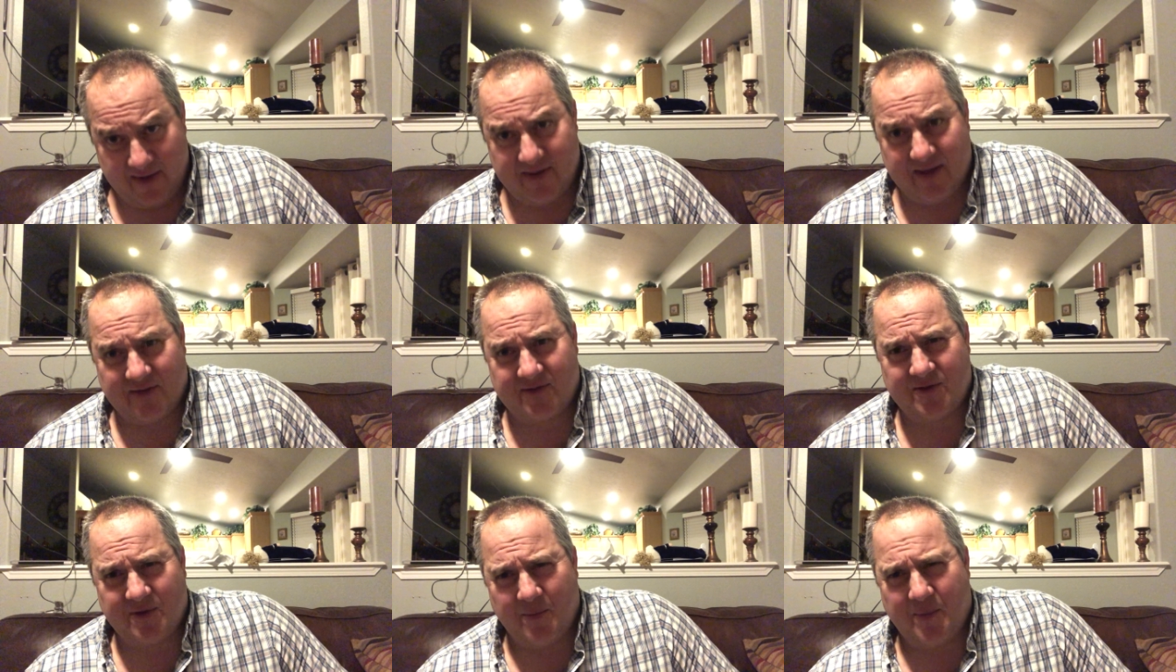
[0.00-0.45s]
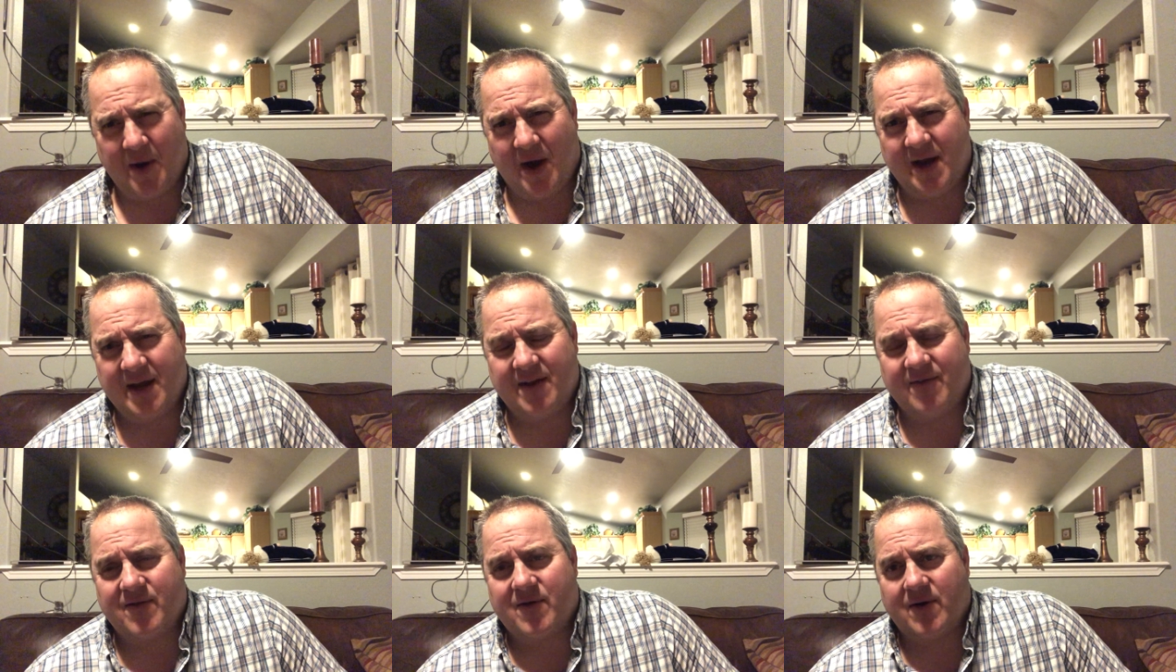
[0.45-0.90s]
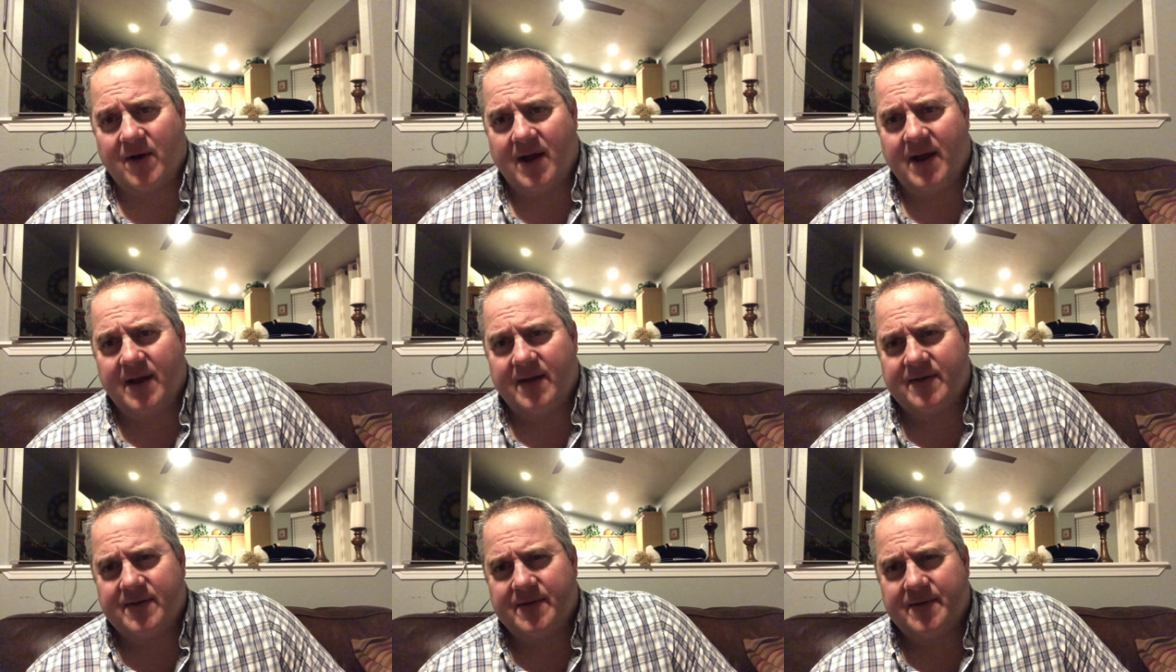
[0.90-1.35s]
that's the body of
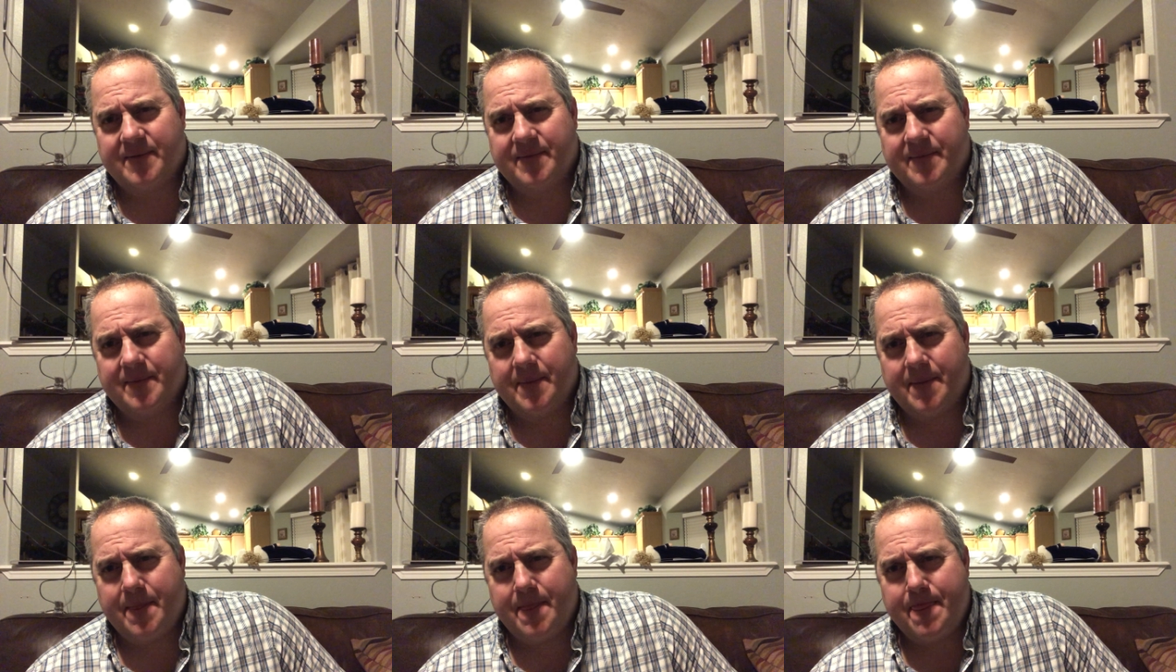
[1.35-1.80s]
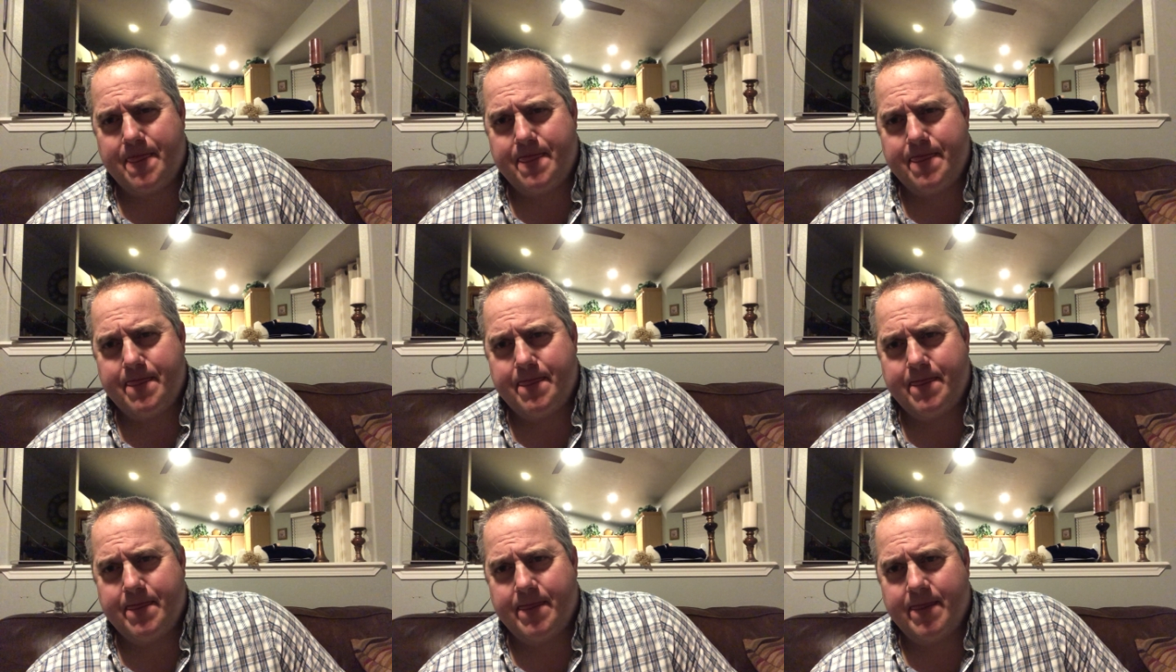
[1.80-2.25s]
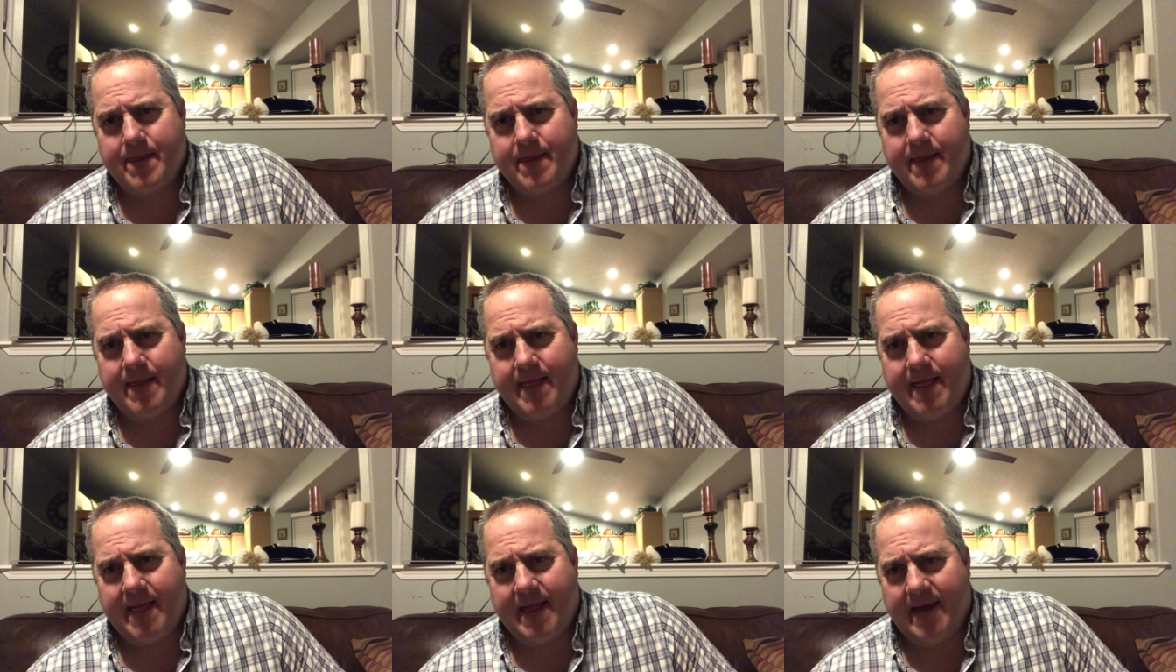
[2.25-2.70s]
Christ.
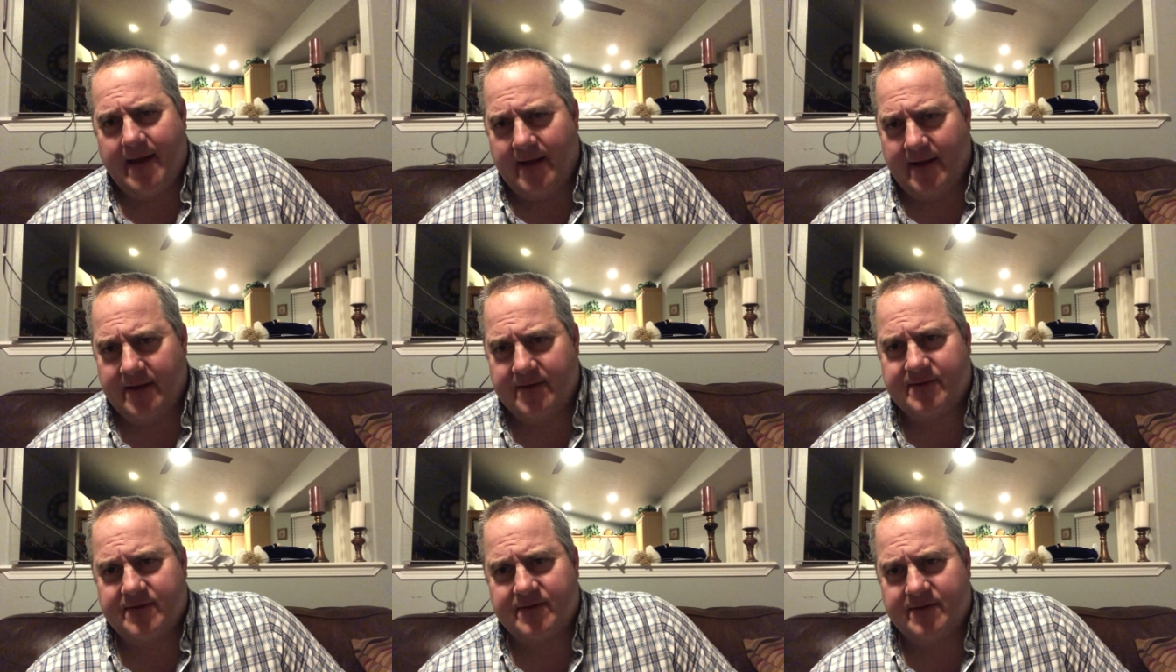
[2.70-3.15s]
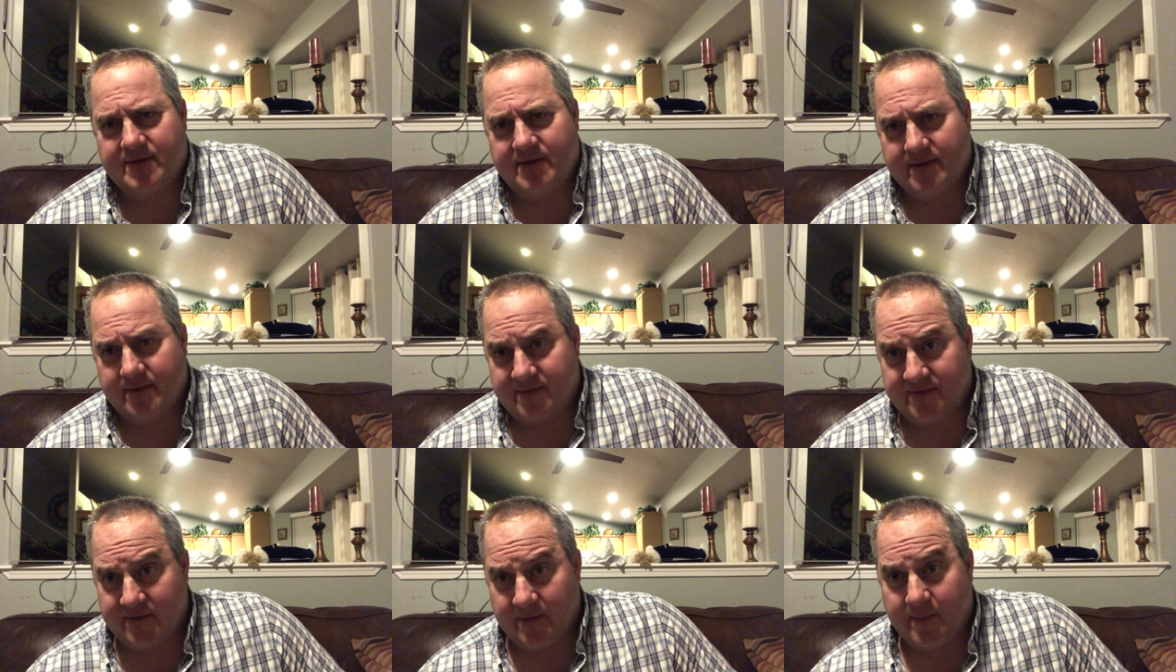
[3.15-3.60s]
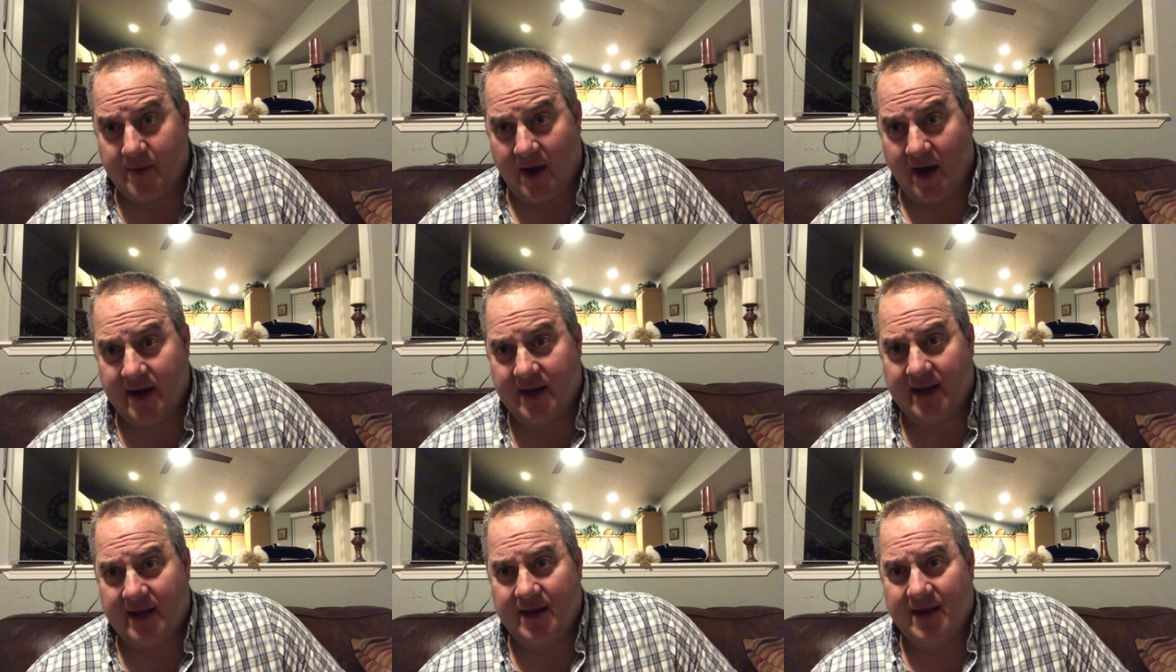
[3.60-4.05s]
Uh, it's that's the
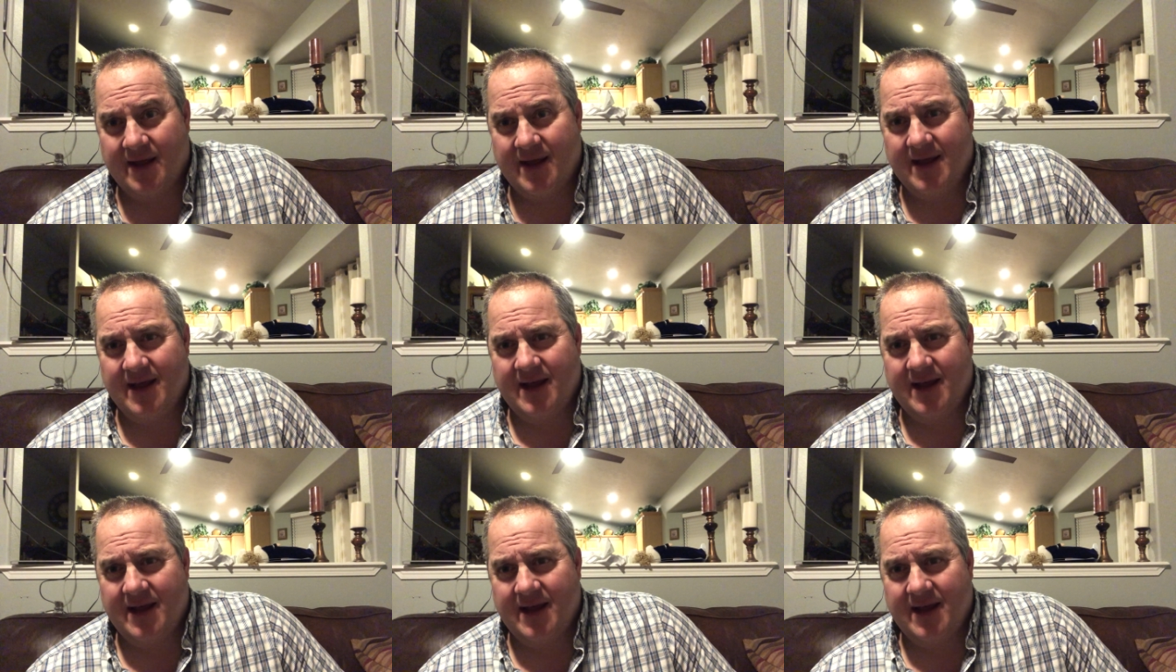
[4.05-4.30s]
body,